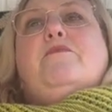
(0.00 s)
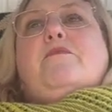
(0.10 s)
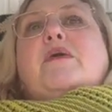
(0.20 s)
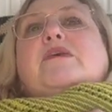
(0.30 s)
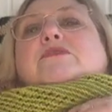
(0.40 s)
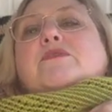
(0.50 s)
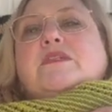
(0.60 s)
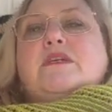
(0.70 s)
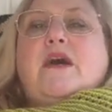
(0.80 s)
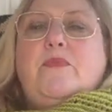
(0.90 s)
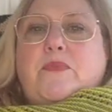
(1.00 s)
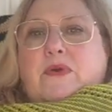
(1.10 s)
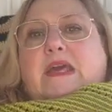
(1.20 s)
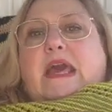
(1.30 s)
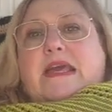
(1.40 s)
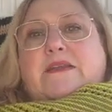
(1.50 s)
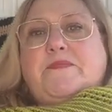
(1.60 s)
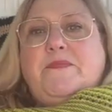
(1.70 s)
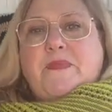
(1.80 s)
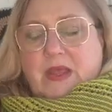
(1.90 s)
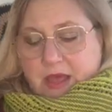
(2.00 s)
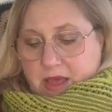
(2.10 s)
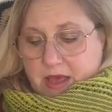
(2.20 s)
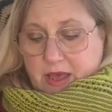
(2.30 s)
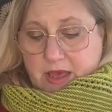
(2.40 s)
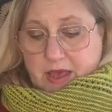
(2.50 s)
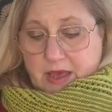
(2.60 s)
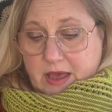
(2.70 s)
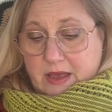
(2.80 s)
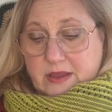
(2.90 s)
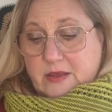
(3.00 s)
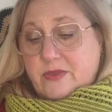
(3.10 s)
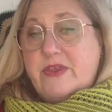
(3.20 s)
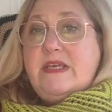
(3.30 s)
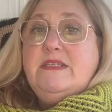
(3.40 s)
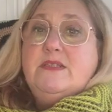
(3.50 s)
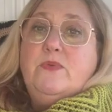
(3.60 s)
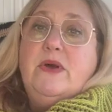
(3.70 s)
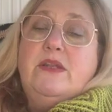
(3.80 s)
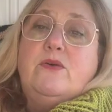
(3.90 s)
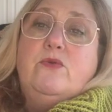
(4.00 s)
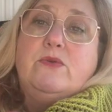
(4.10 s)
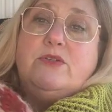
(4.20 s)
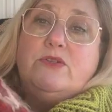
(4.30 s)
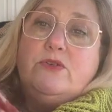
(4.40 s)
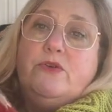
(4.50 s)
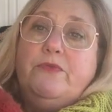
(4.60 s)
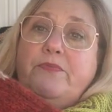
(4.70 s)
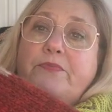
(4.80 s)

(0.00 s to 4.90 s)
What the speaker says: button it up again. And this one also